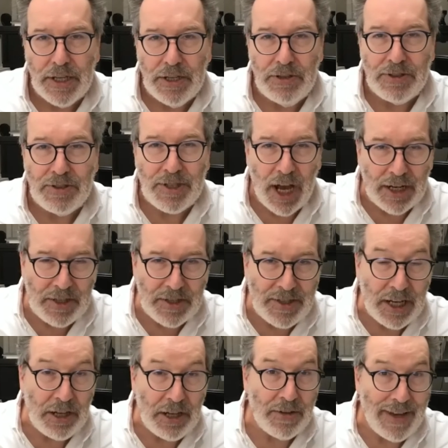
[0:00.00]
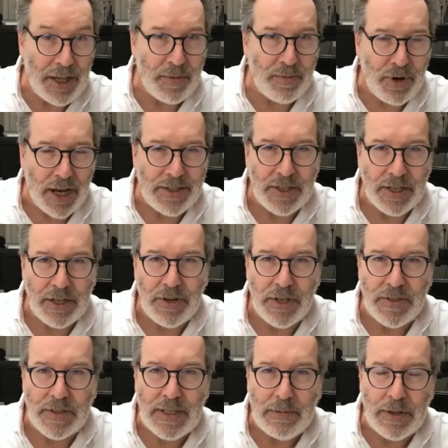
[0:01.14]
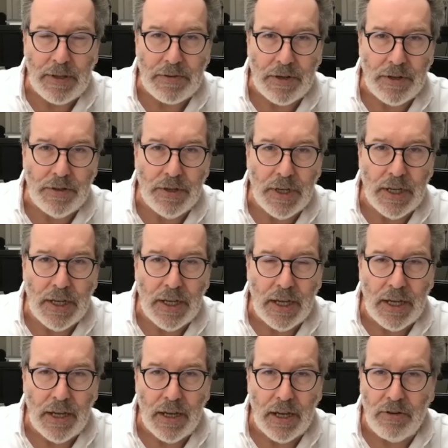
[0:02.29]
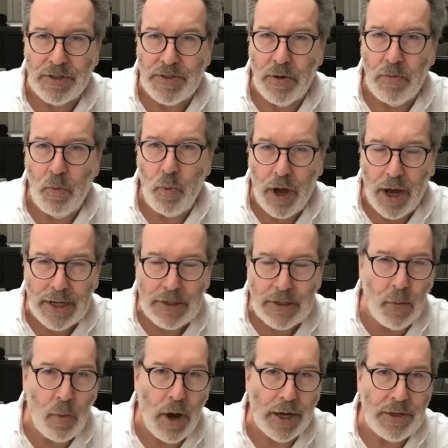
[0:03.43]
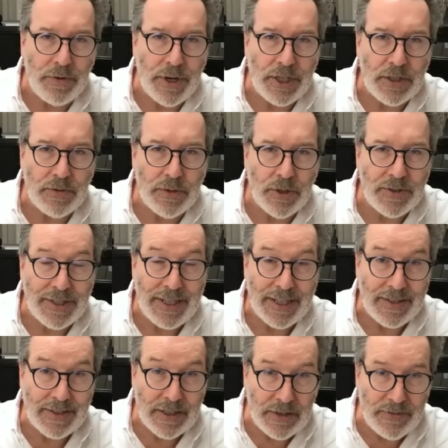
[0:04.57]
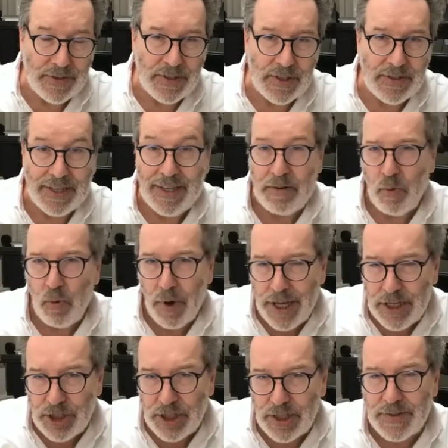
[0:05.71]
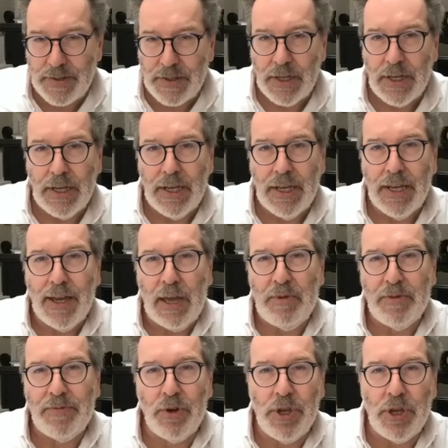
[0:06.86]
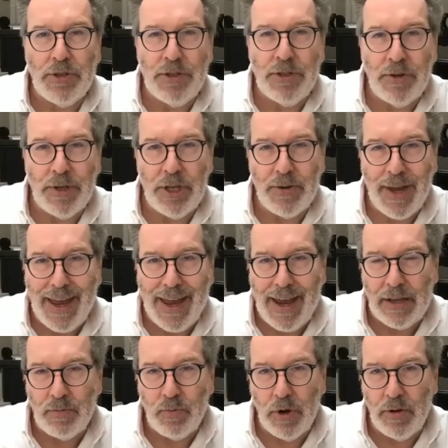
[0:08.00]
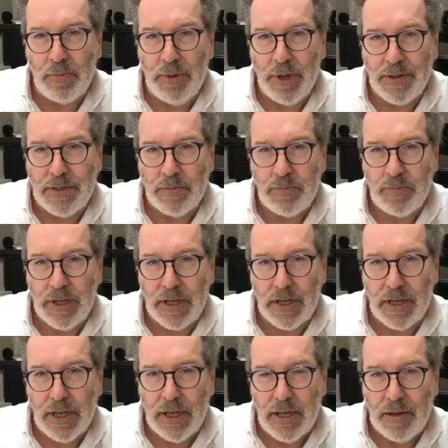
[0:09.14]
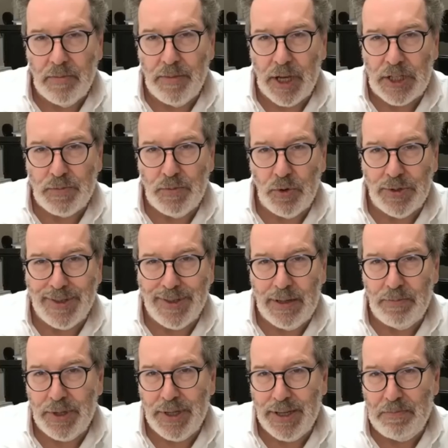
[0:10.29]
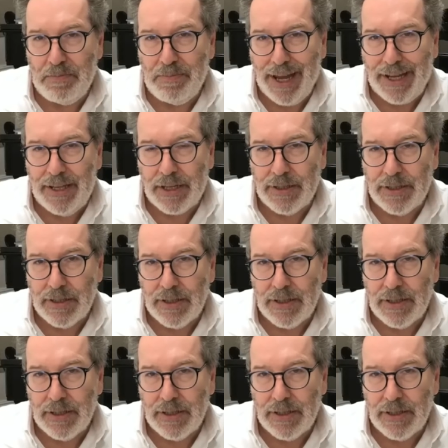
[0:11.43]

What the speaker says: you start to see a lot of other price increases coming through across a wider and wider range of goods, and then services, and then wages. And before you knew it, you had what appeared to be a much more deeply embedded